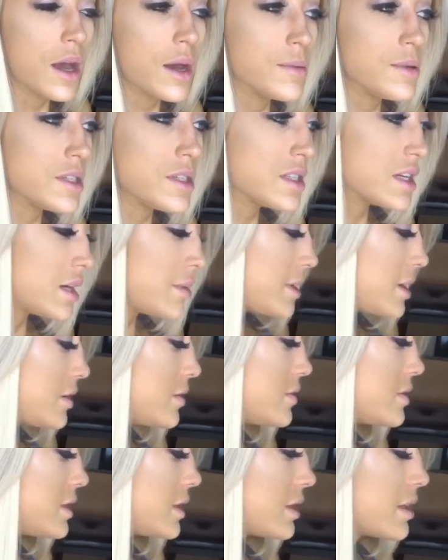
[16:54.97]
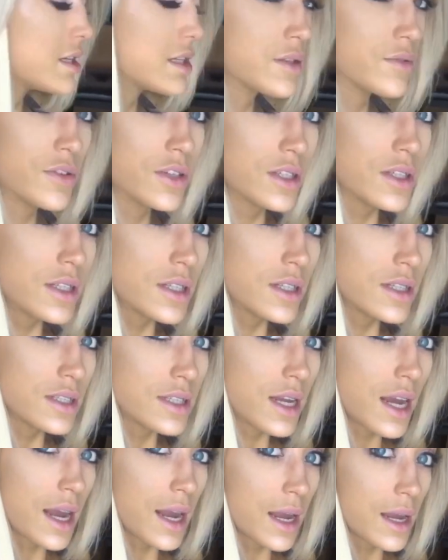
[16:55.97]
just going to be using this for
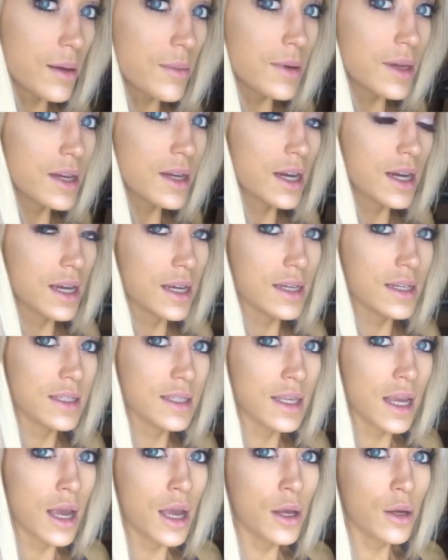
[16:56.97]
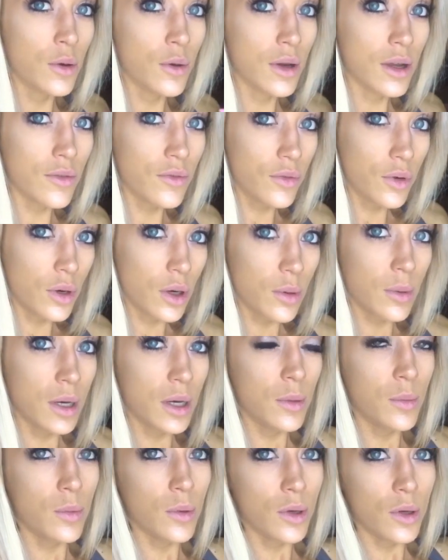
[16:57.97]
today, because going
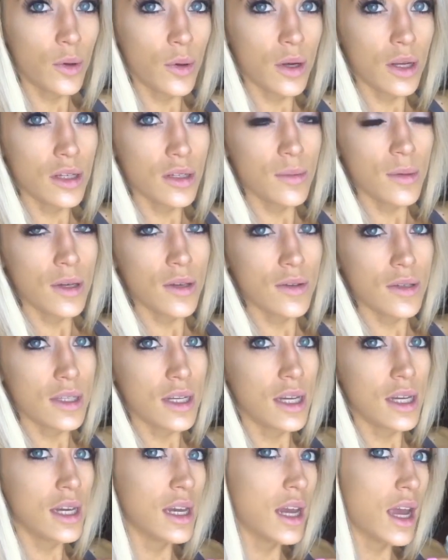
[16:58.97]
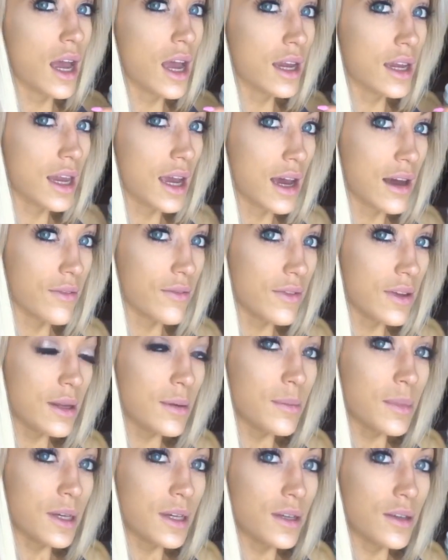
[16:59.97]
forward we're going to be using
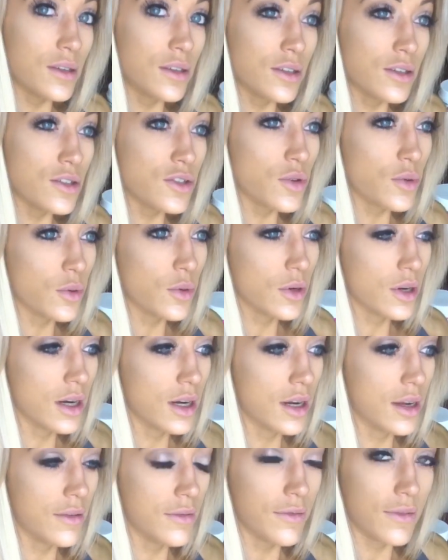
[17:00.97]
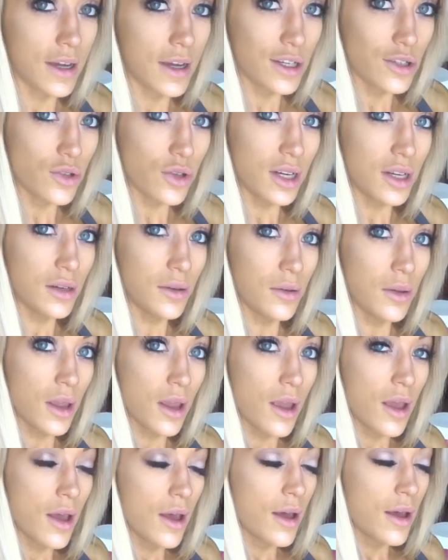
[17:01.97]
caffeine pills or ephedrine
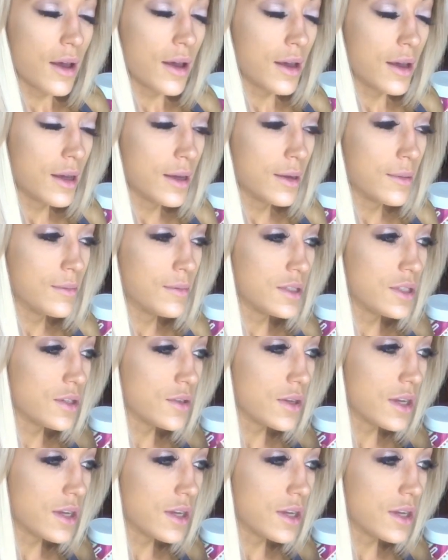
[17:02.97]
to